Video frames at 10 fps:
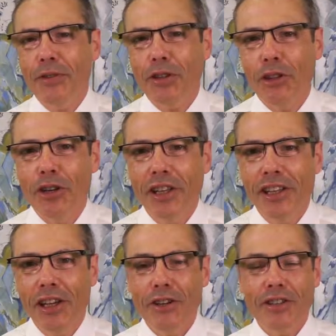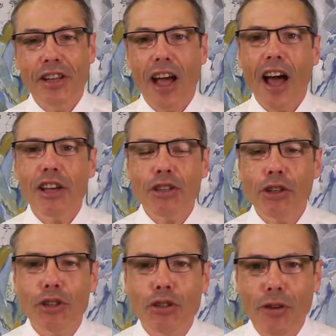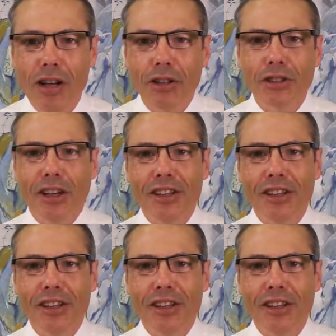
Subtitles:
for 30 years, I still struggle to